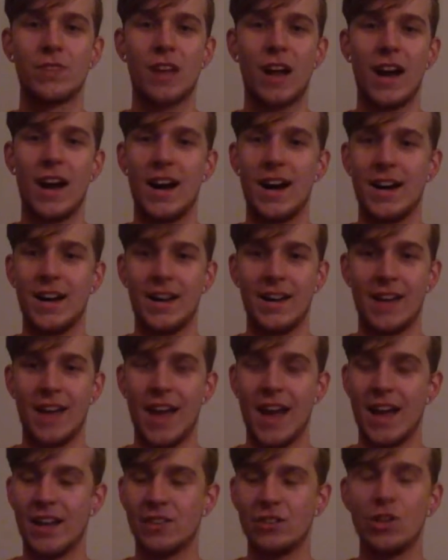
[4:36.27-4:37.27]
I
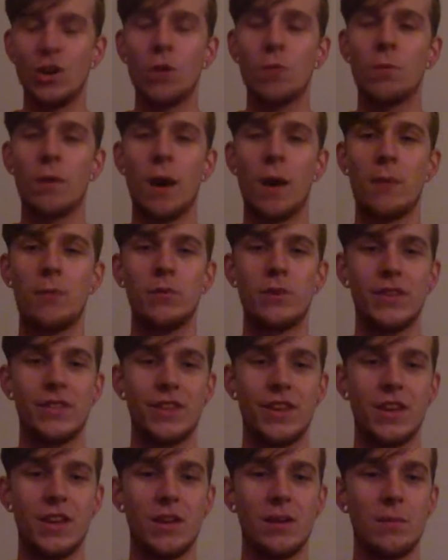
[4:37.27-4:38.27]
had no problem with
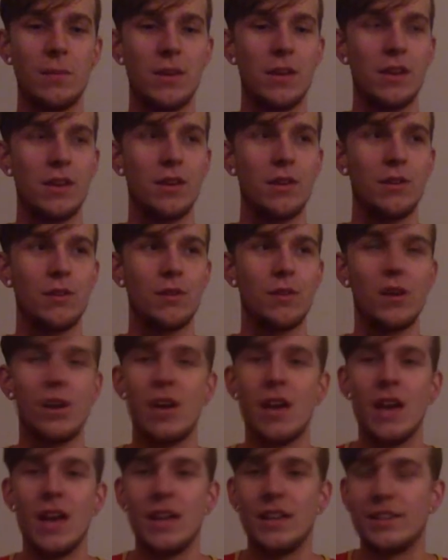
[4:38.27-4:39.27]
him. He
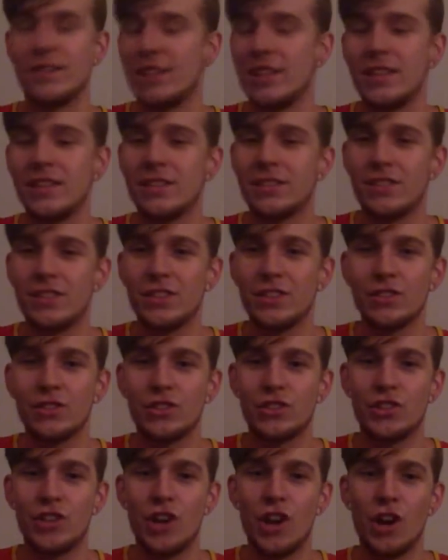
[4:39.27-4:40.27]
didn't steal the
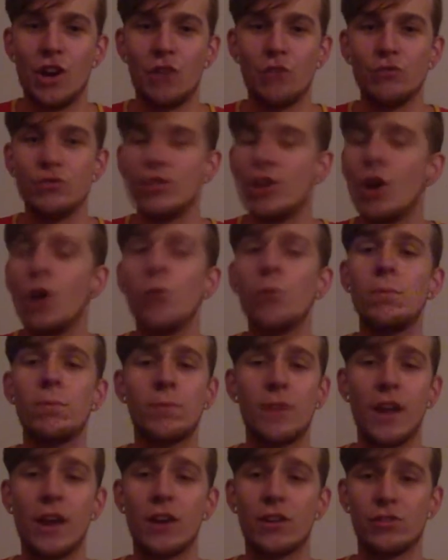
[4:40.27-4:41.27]
show. No
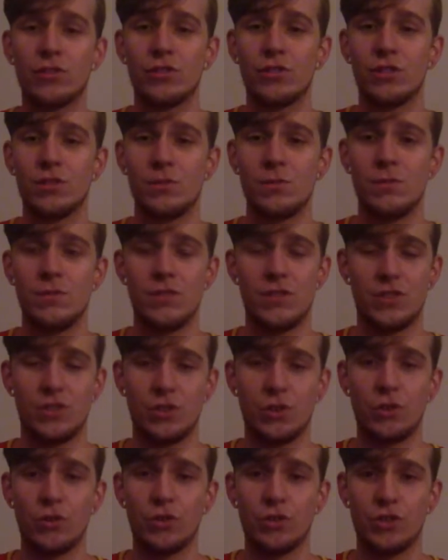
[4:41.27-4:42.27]
character in this movie
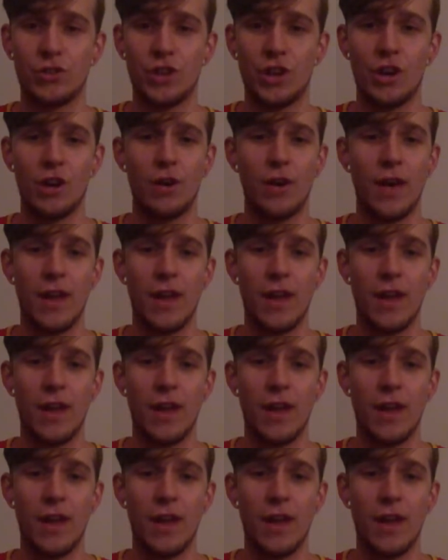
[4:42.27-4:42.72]
stole the show.